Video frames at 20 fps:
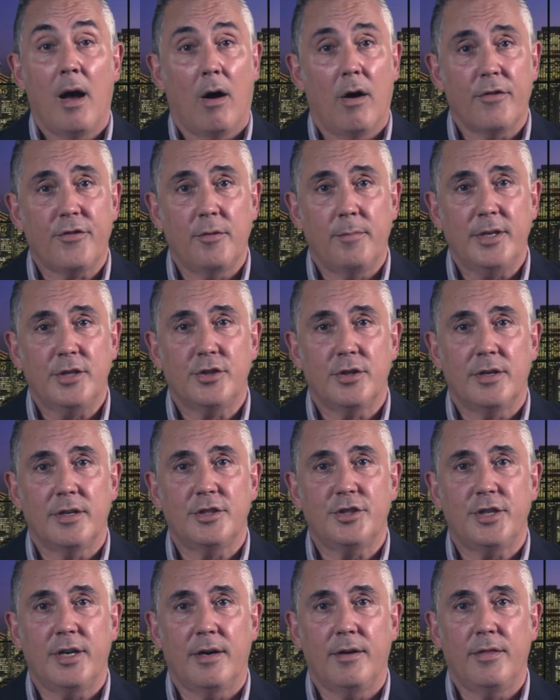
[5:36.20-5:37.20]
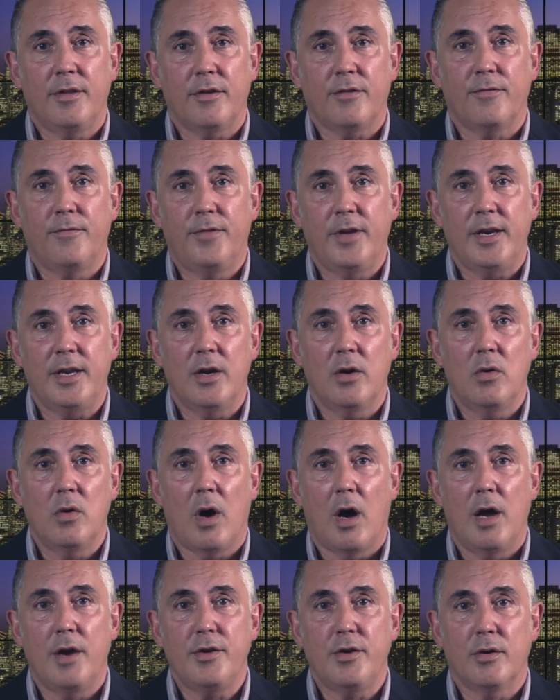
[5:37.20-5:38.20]
Also, be sure to share this video
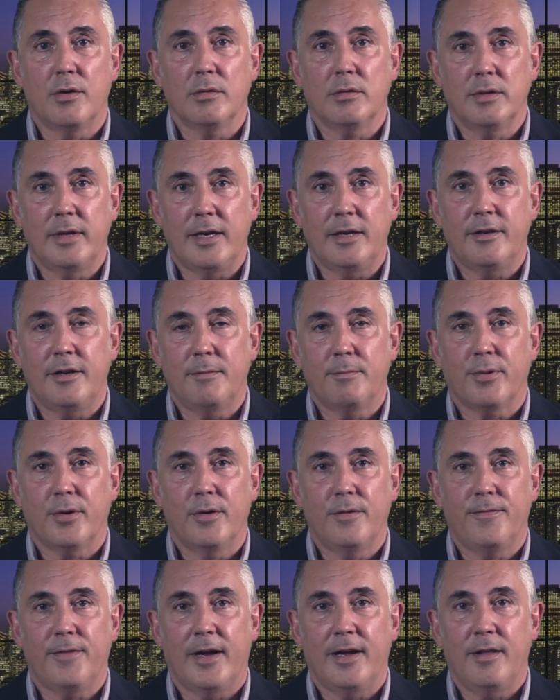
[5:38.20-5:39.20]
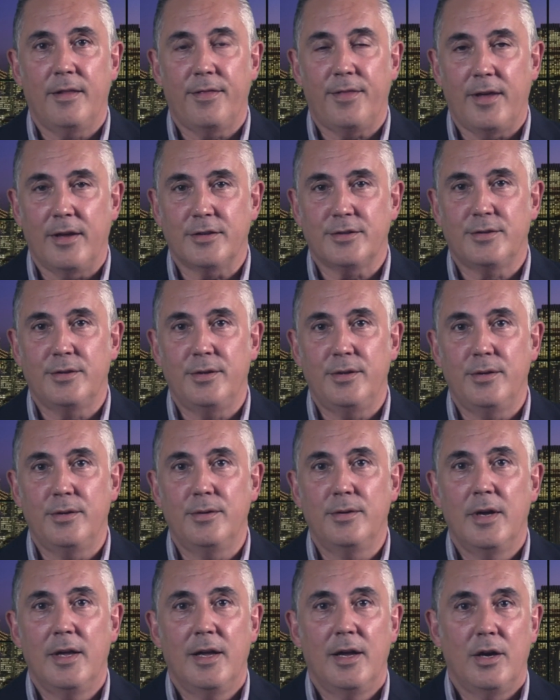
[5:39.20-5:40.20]
on your LinkedIn profile. Thanks to
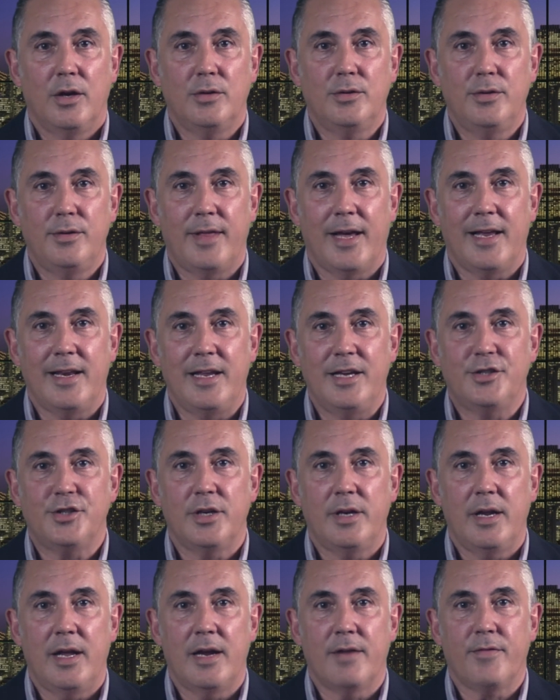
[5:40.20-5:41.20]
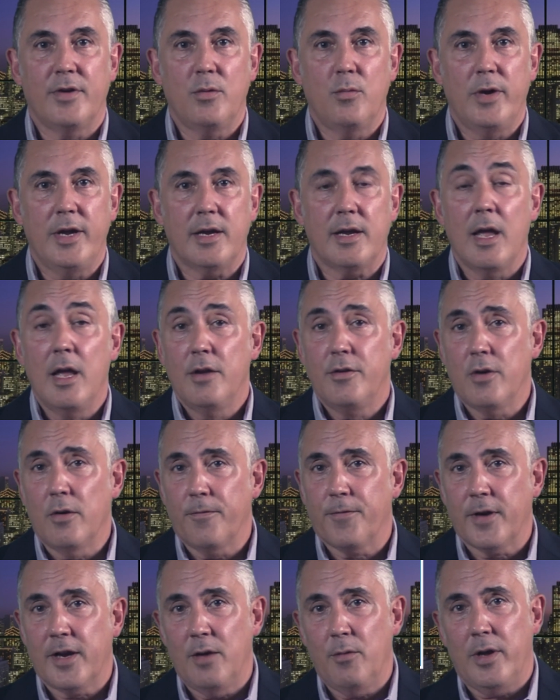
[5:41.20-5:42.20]
you who do that each and every week. Don't
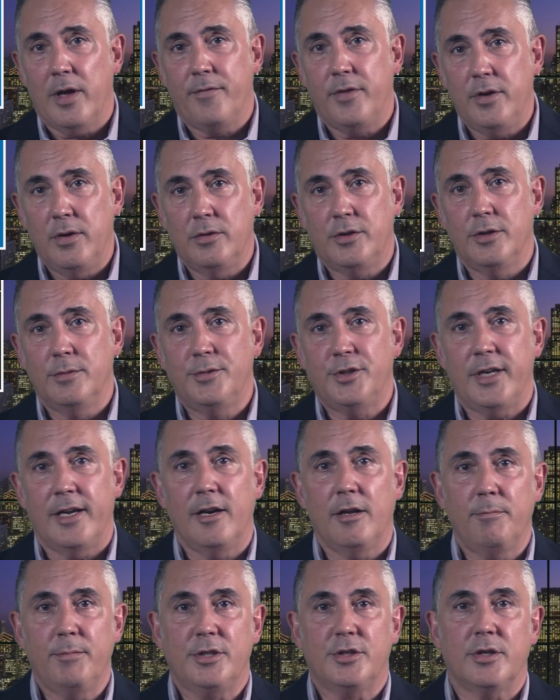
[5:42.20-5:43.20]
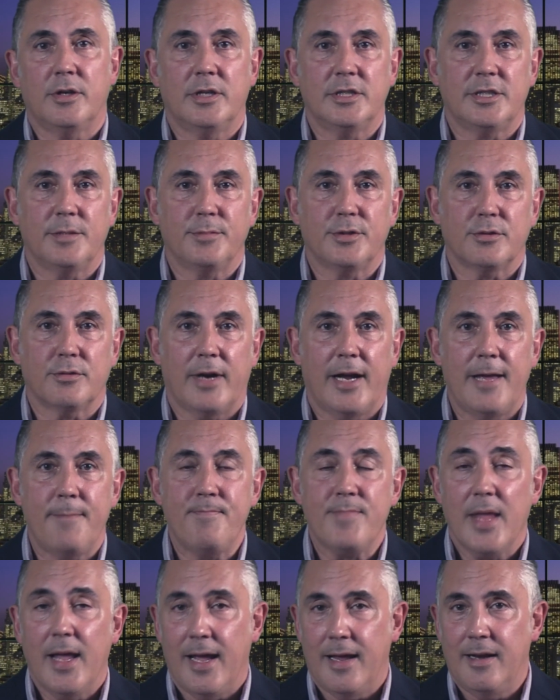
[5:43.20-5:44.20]
forget, we have a YouTube channel. Be sure to
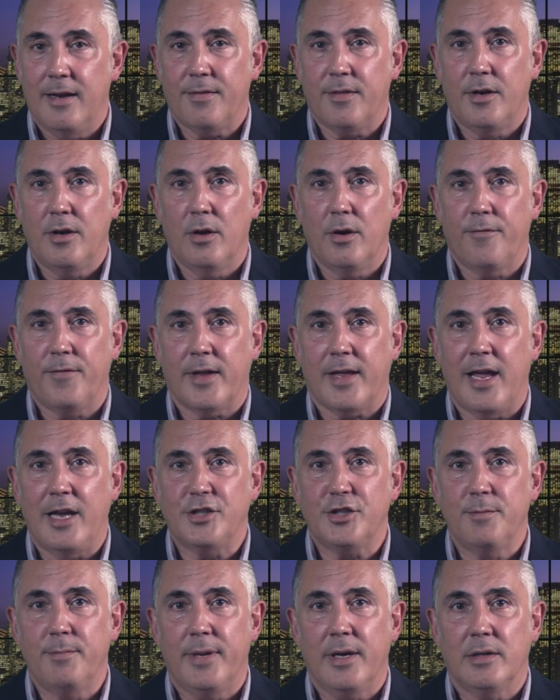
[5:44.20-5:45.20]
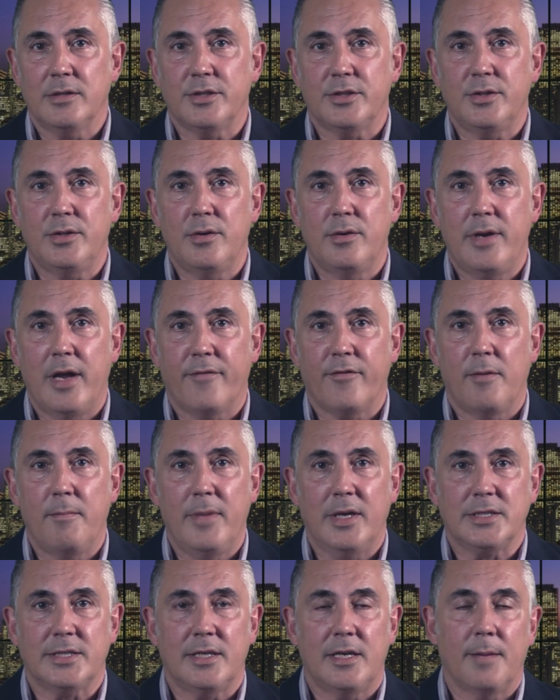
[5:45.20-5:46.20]
subscribe and hit the notification bell so you never
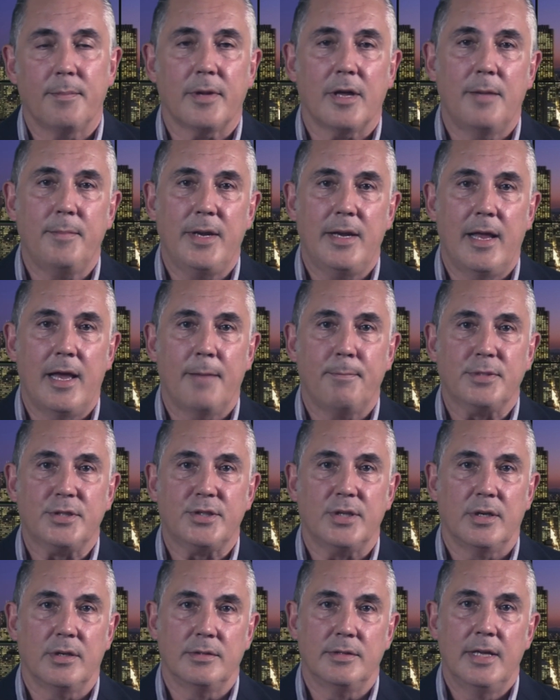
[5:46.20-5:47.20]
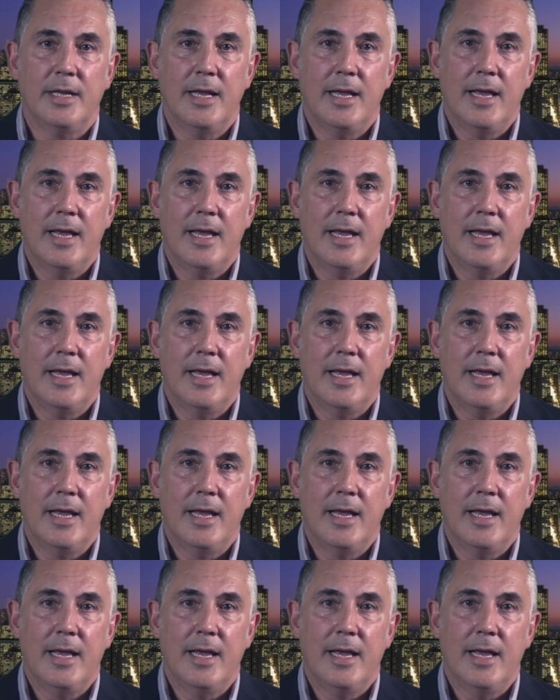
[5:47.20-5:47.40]
miss an upcoming episode.